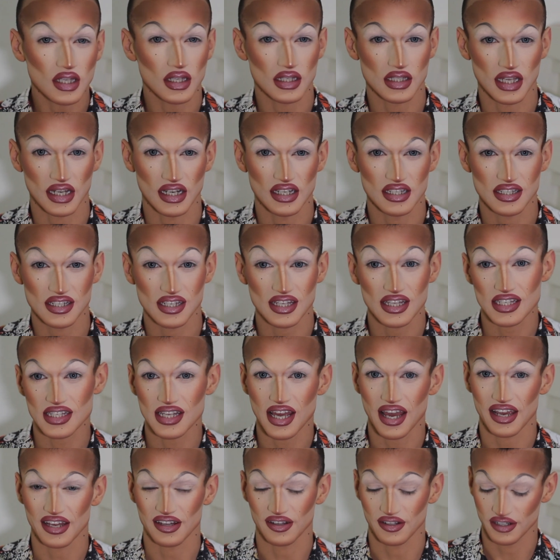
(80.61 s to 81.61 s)
So let's get into this
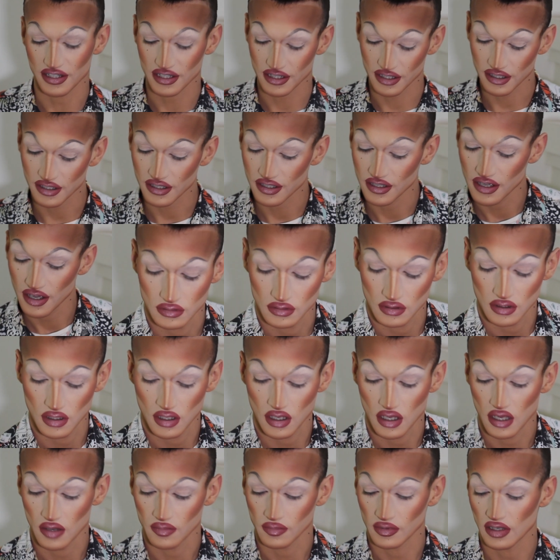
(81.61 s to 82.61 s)
eye look.
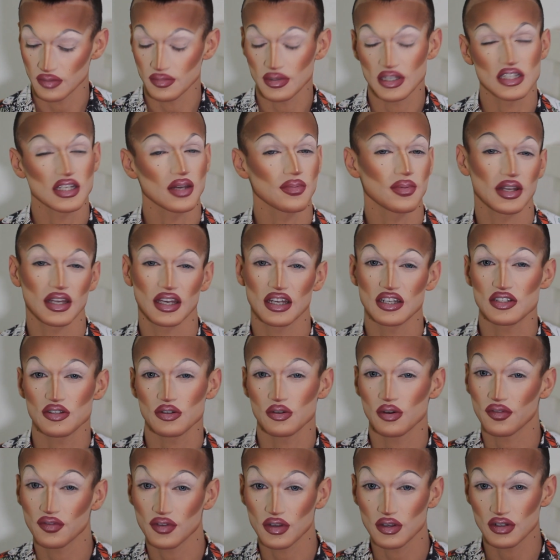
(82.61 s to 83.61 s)
I'm gonna be dipping
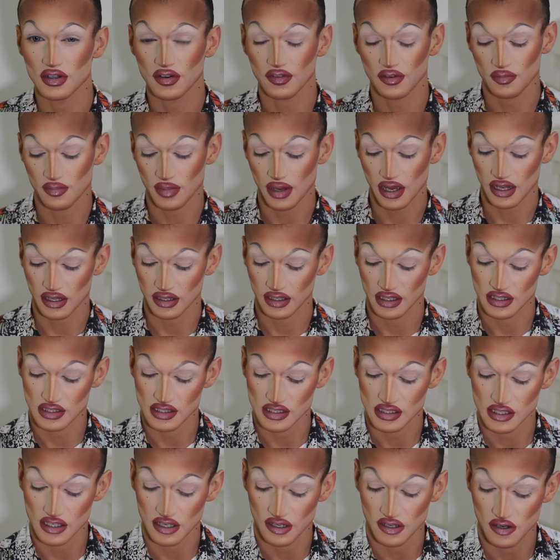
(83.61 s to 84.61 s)
into a few different
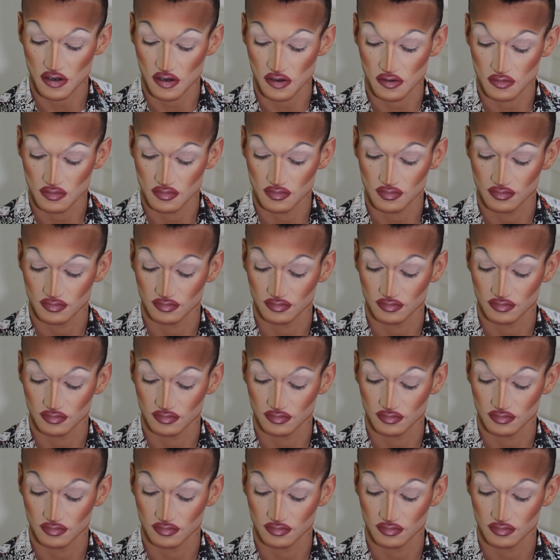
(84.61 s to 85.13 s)
palettes, so